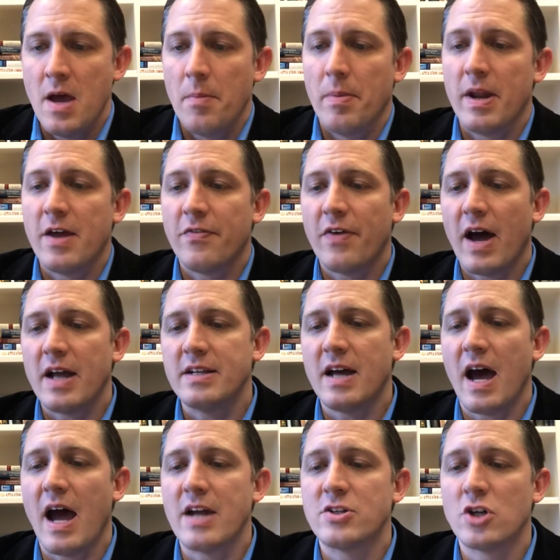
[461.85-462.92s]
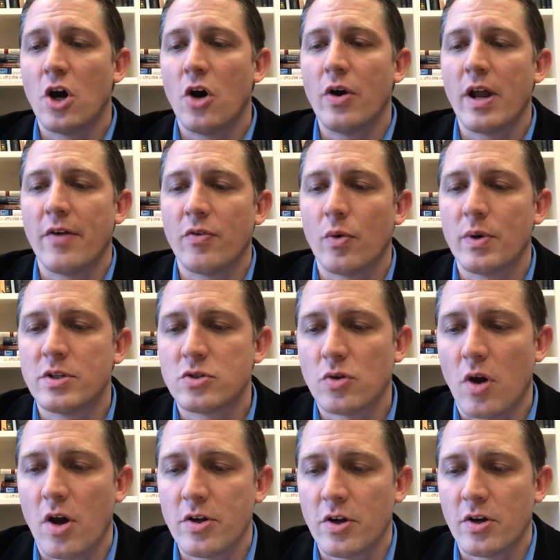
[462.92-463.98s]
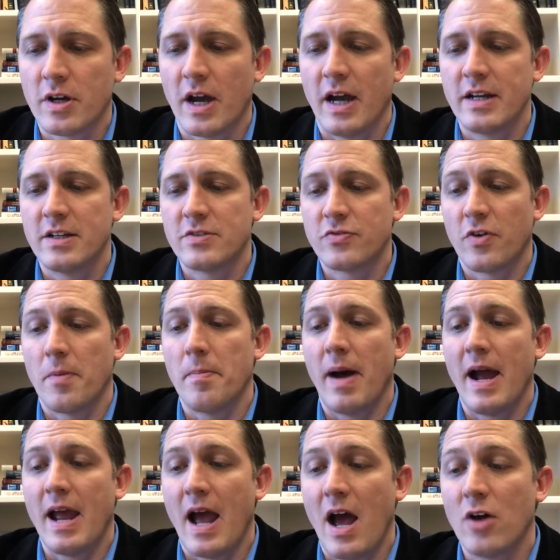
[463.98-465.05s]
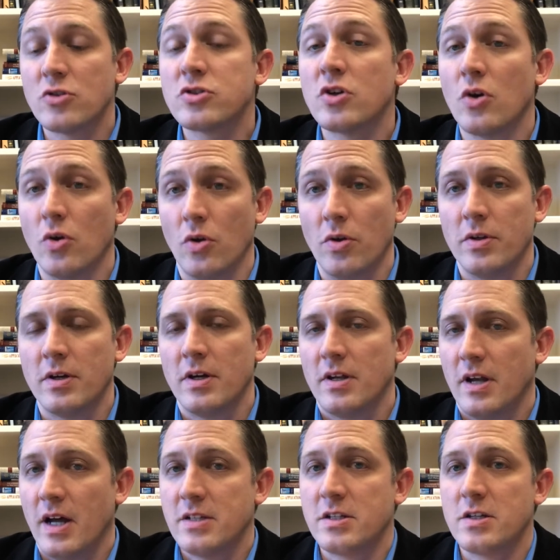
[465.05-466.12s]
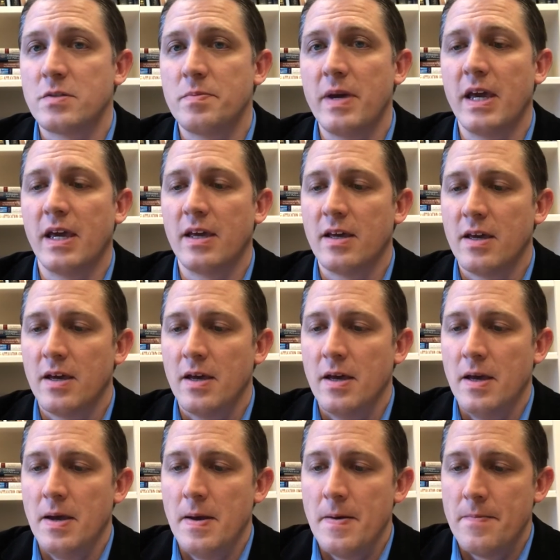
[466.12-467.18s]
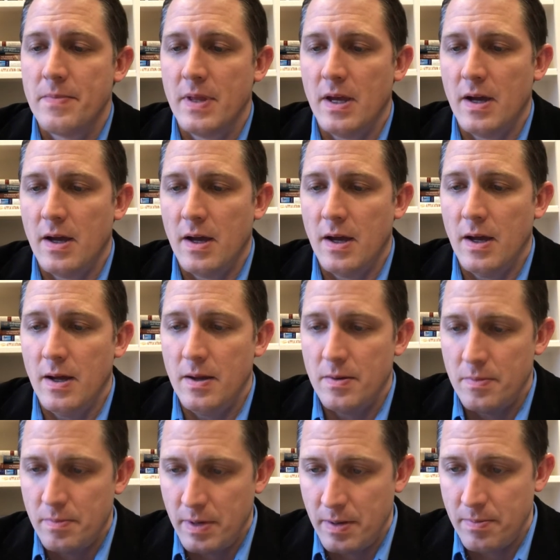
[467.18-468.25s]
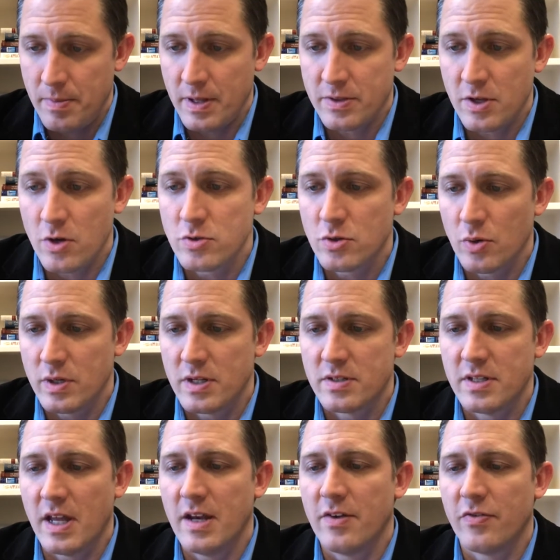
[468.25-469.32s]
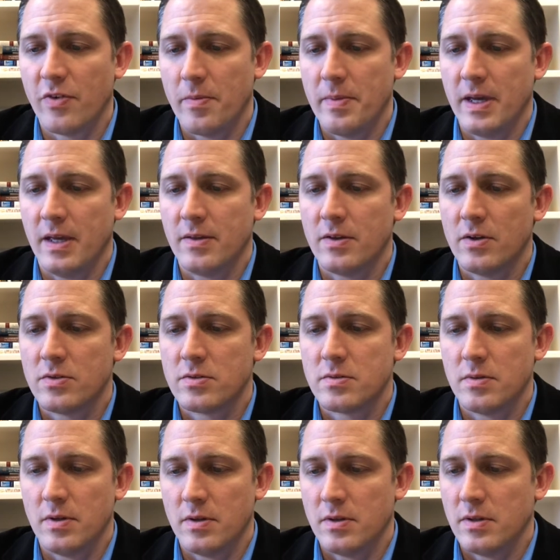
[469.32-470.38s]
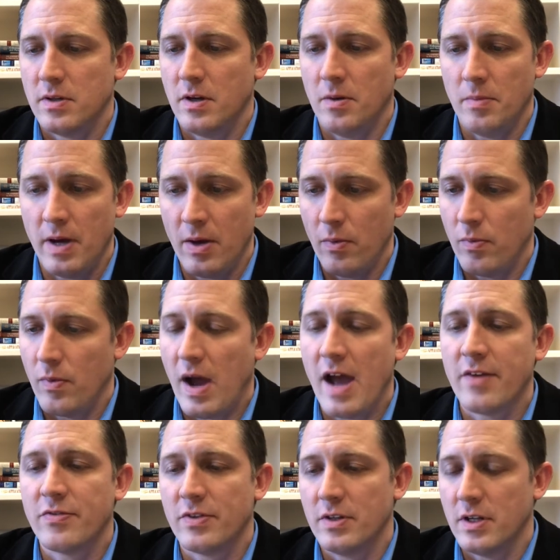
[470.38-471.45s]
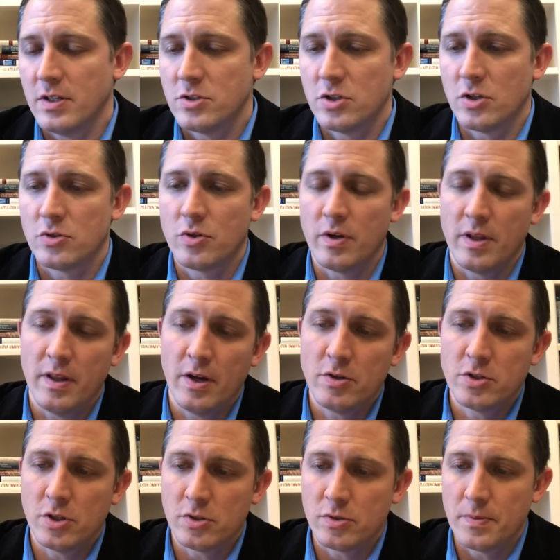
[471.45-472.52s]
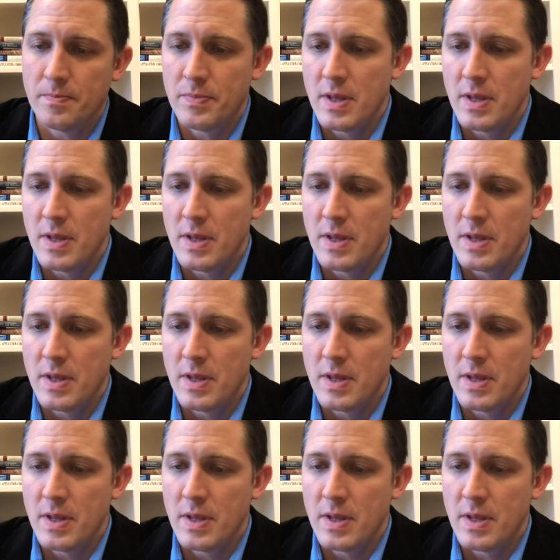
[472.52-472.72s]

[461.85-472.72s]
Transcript: But if I die, don't ever withdraw your kindness from my household. Not just me, but those who are descended from me, those, you know, my wife and children and their children.